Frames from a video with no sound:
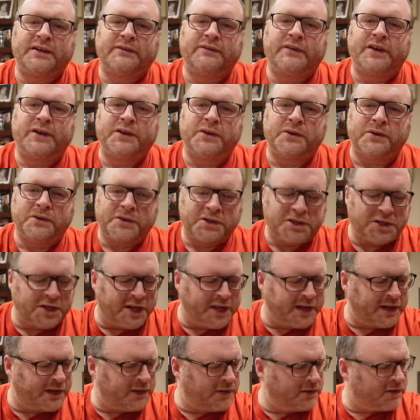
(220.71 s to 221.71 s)

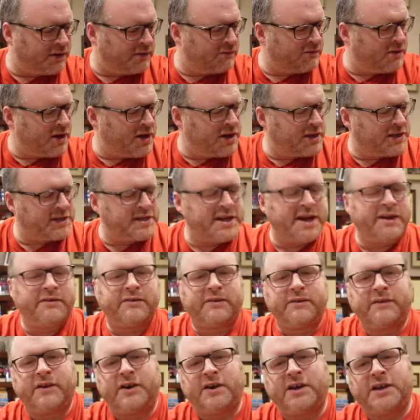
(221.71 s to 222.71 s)
Fanucci, who kind of
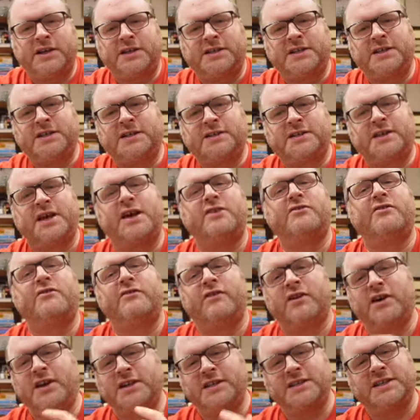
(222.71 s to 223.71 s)

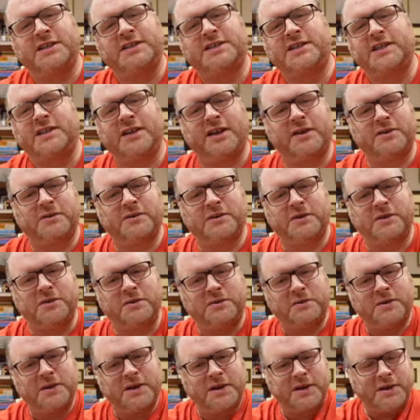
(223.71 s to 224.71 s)
terrorizes the
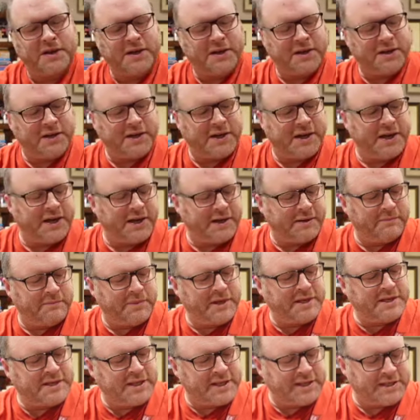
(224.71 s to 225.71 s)
local
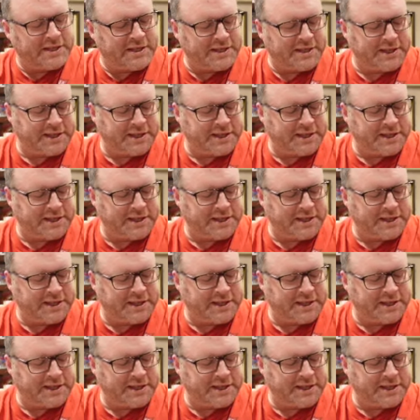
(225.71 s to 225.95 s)
businesses,